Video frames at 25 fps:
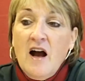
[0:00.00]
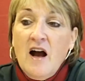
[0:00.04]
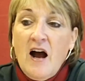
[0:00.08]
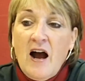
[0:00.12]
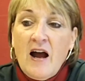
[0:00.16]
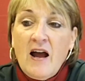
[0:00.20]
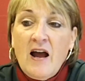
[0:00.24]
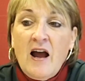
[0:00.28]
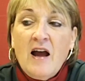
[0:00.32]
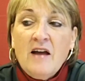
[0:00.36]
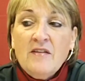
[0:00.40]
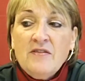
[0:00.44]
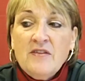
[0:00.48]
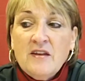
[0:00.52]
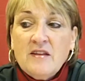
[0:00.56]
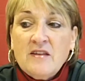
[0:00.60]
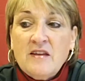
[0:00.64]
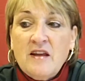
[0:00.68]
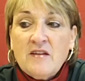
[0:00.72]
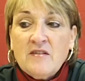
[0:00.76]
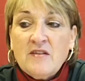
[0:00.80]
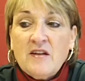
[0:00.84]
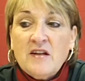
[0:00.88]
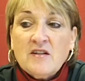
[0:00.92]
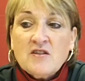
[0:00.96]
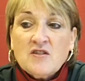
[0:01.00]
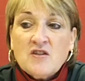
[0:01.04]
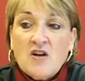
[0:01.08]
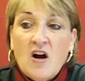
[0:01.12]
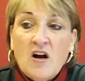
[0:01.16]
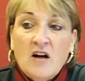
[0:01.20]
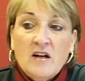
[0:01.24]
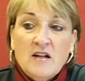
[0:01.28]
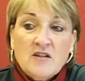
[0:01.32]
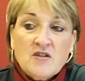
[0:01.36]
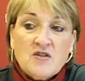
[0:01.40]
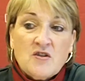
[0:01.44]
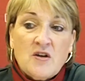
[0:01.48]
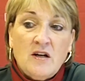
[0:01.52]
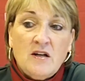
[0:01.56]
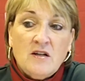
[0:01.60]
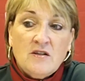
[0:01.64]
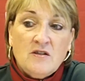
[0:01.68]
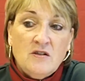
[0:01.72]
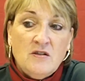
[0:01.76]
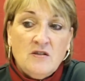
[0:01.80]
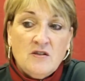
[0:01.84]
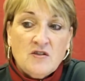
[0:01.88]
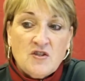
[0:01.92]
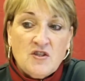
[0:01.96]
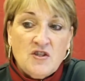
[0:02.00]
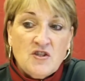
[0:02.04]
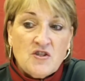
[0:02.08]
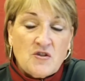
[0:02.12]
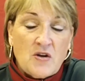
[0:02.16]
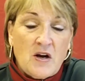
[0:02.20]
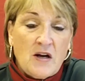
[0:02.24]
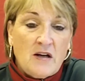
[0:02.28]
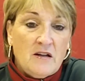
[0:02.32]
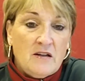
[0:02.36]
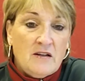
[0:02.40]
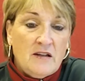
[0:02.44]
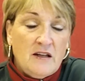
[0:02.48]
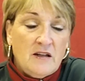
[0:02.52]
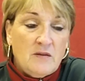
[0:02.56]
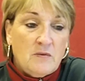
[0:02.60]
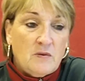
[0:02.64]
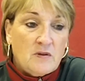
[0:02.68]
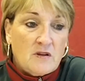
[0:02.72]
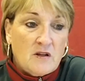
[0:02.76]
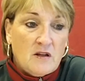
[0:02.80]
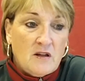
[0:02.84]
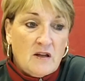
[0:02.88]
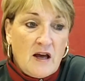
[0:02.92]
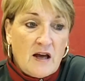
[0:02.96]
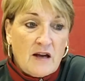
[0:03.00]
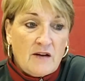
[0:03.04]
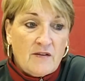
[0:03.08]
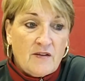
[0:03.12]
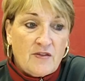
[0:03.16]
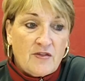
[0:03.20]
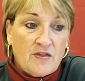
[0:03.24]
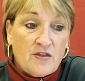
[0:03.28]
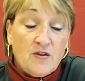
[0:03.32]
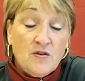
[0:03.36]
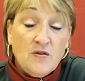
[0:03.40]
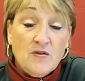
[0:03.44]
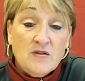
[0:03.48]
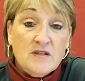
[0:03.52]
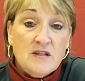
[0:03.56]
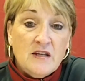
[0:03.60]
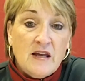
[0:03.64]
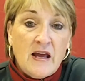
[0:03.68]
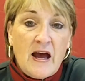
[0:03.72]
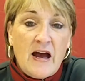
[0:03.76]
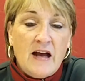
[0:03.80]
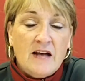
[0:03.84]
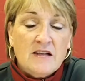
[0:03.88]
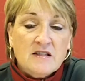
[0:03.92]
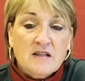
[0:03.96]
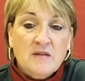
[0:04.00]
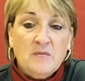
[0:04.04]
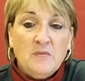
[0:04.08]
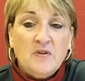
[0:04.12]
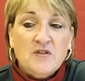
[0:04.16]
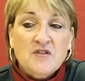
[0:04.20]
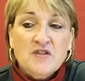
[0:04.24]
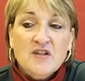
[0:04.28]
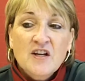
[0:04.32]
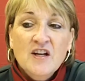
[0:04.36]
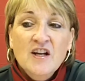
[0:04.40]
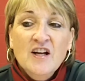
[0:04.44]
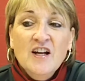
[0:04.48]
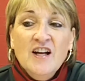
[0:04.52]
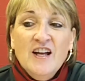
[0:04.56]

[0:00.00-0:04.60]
I think the other thing is Carly's trying to do is she's trying to lead with a lot of enthusiasm, which